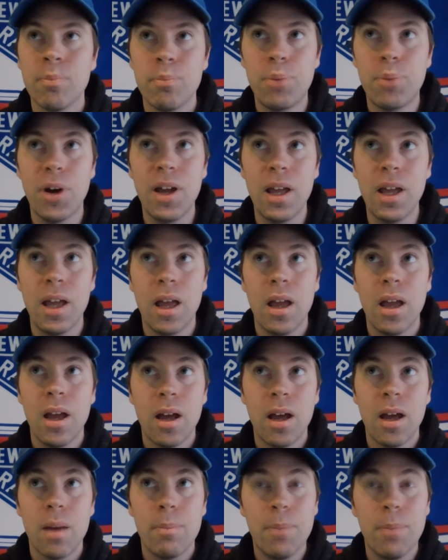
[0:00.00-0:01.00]
But
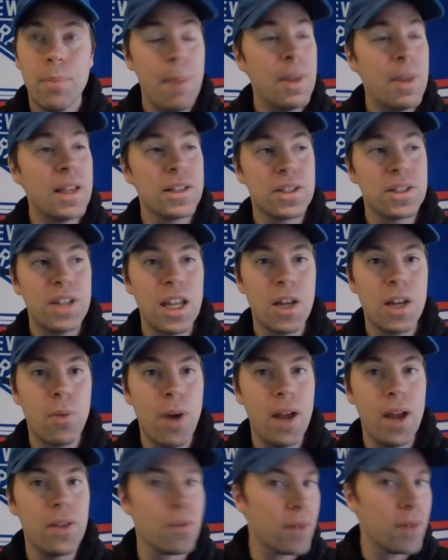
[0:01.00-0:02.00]
my biggest
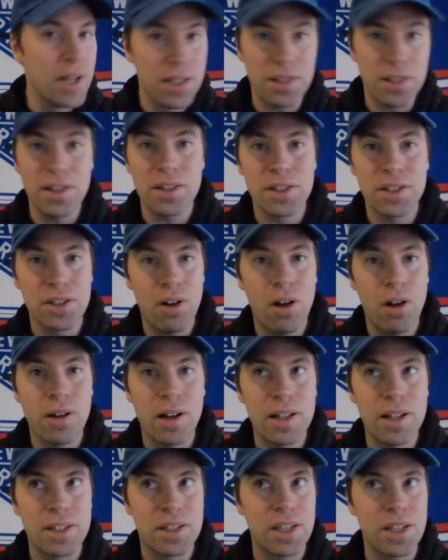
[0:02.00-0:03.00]
takeaway, the reason this has all
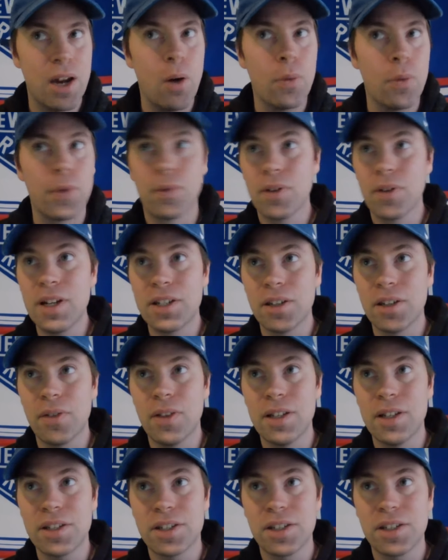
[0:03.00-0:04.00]
gone south, the reason
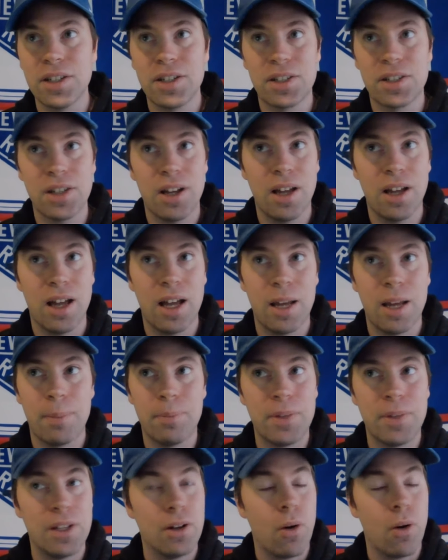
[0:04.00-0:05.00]
this is,
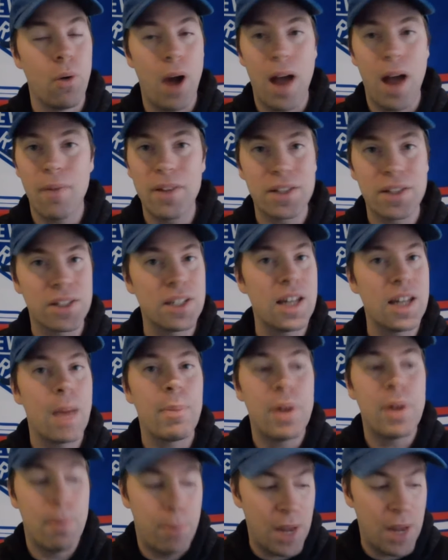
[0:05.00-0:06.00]
obviously not
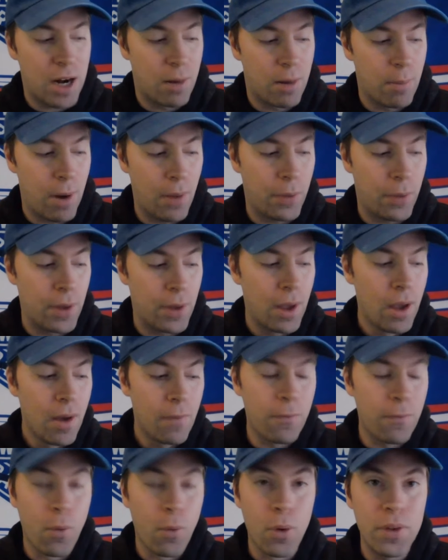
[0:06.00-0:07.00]
been a banner month
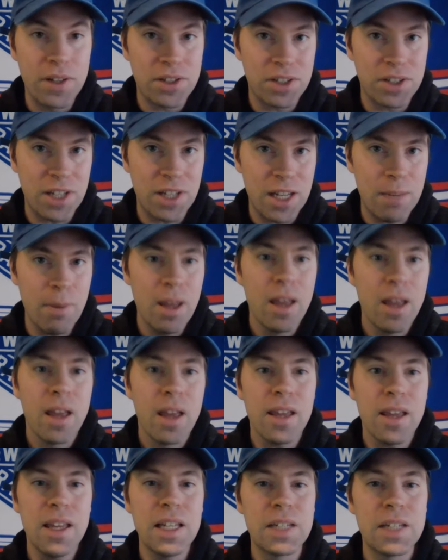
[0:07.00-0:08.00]
for this team,
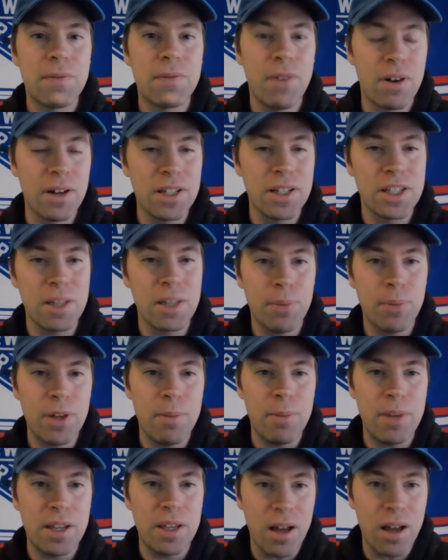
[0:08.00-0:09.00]
is very simply
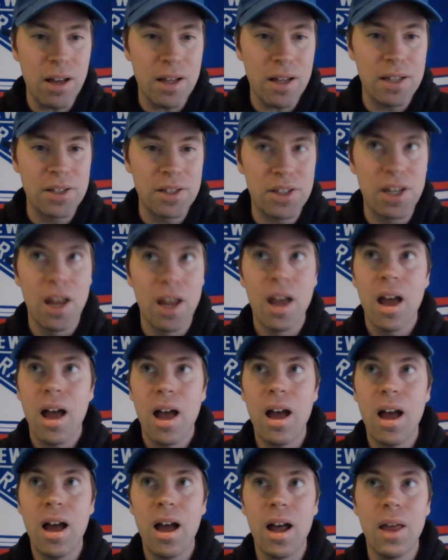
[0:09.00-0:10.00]
because
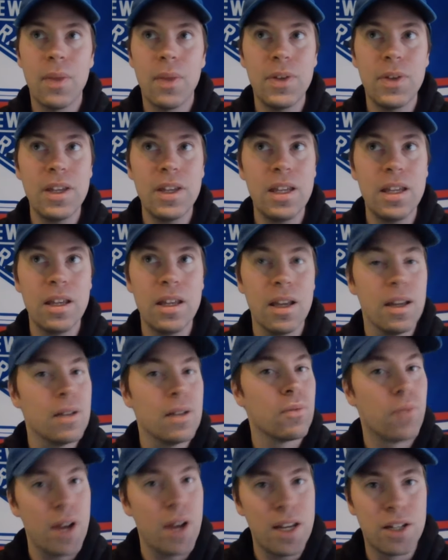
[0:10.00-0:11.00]
the
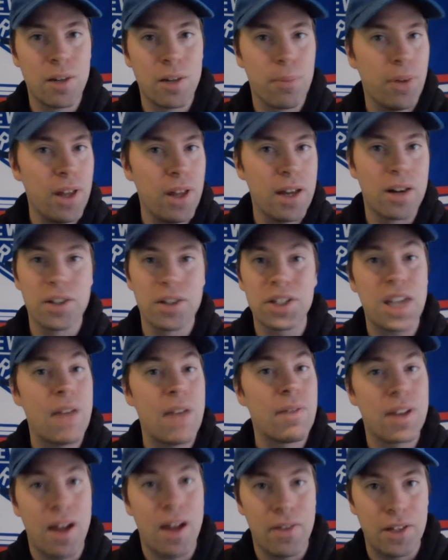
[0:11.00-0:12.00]
Ranger players just
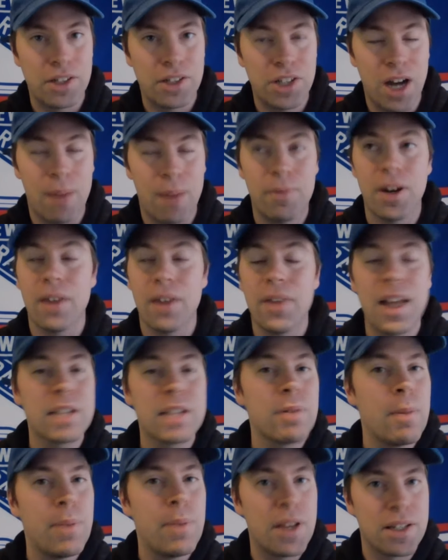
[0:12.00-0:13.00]
haven't gotten the job done. That's
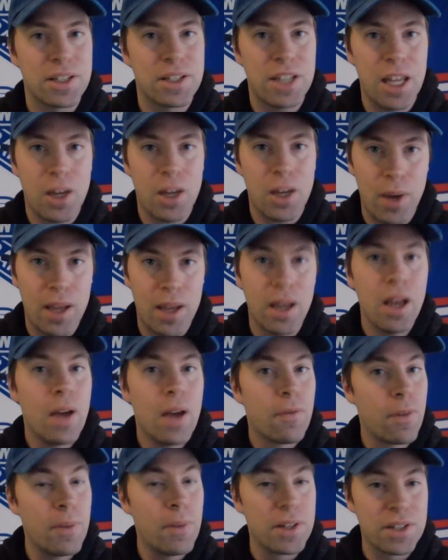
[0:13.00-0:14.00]
my biggest takeaway
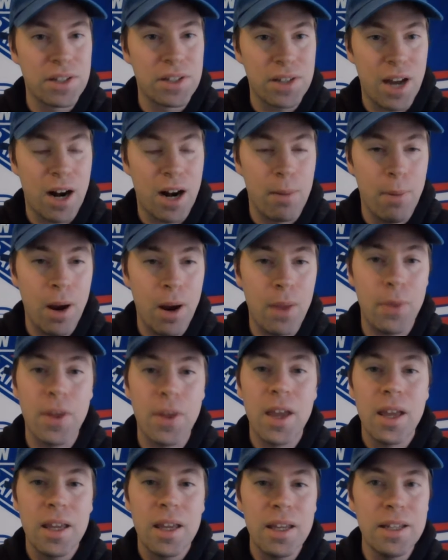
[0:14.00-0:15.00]
from this entire month,
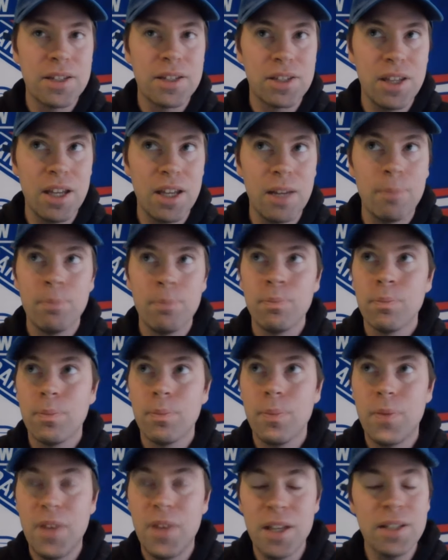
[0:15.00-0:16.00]
is that
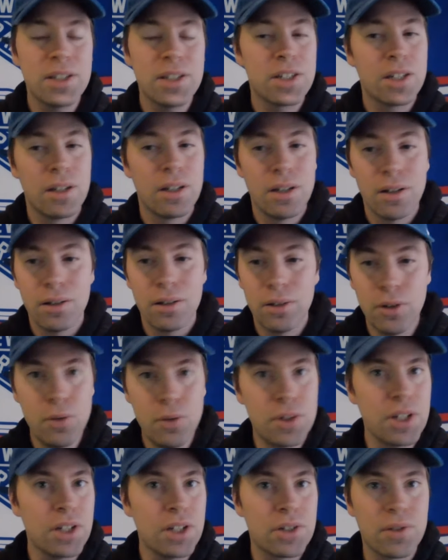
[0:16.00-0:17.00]
this
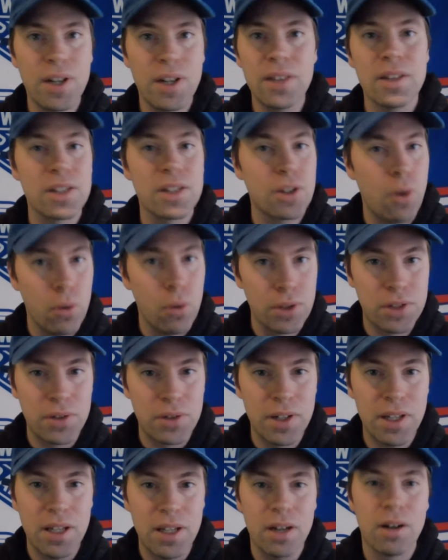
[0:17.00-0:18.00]
losing streak, this cold
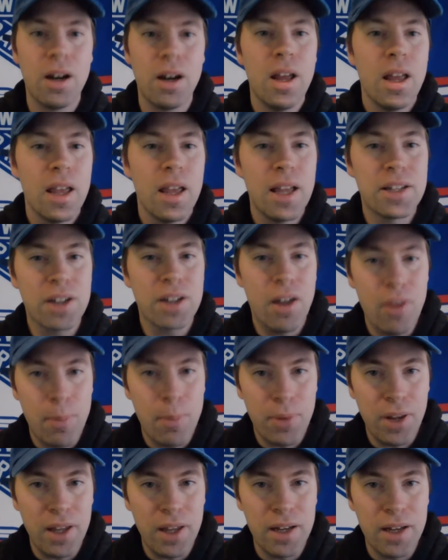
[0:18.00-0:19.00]
streak here, it's on the
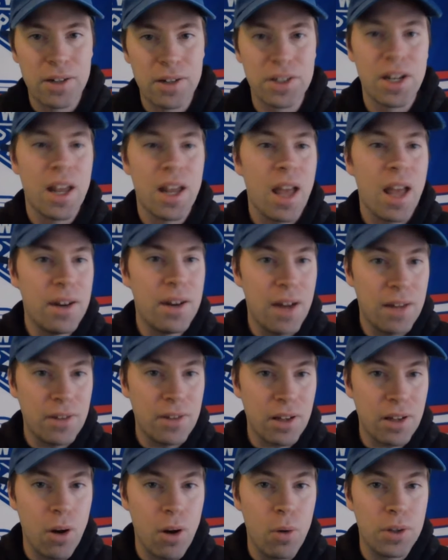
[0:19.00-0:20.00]
players and not
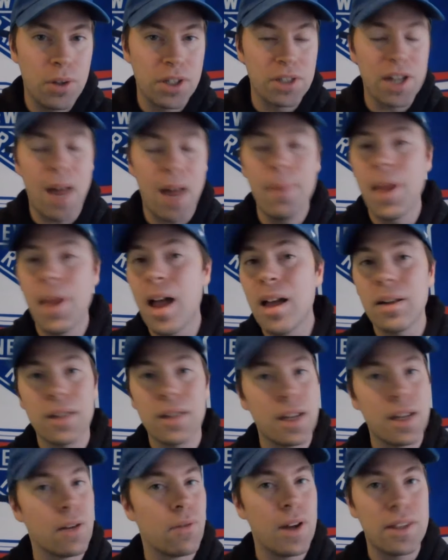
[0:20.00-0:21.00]
the coaches. I'm not
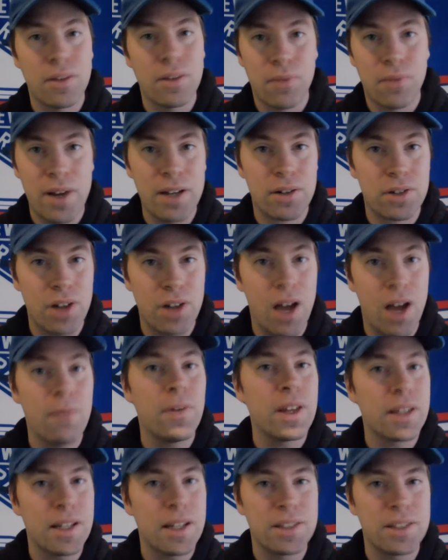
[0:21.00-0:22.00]
going to write the Rangers off,
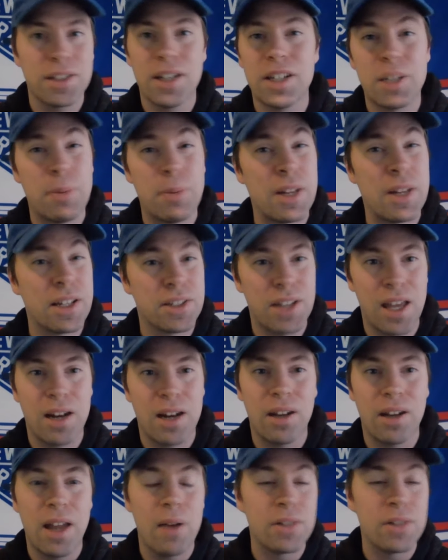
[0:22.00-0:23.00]
like I said, just because they had a
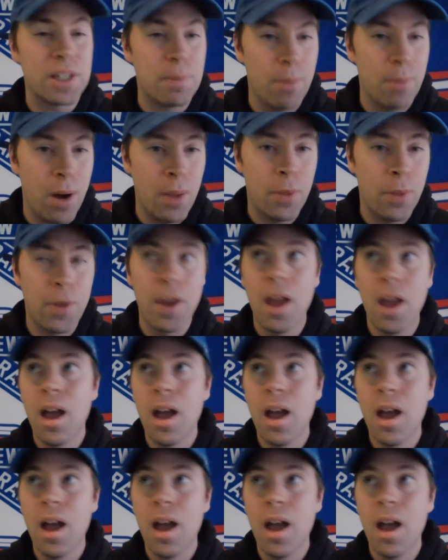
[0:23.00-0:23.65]
lousy month.